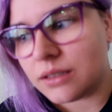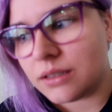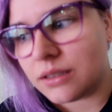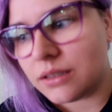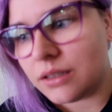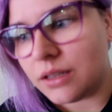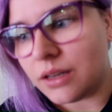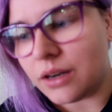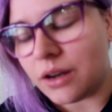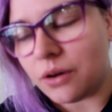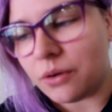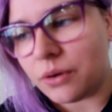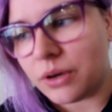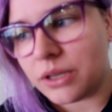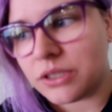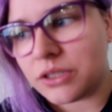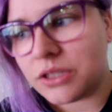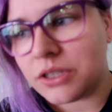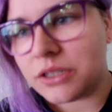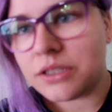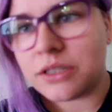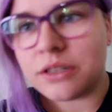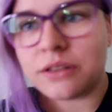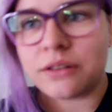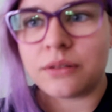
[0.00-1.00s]
you know, it's
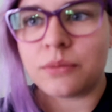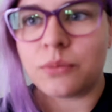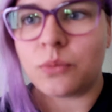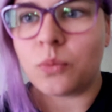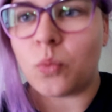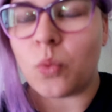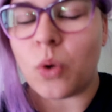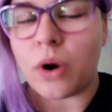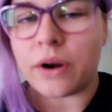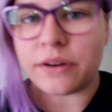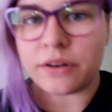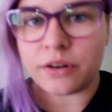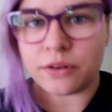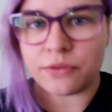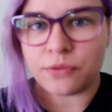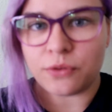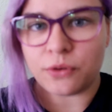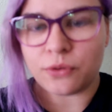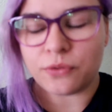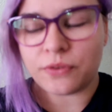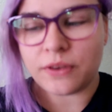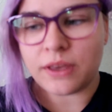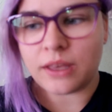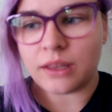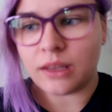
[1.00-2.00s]
just a
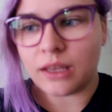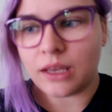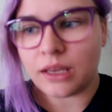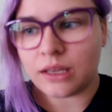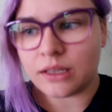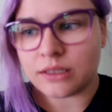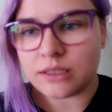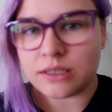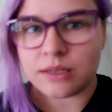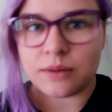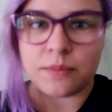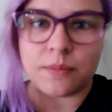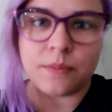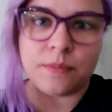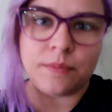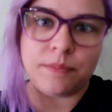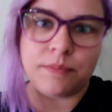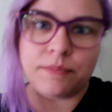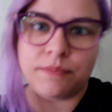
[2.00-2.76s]
wonderful feeling to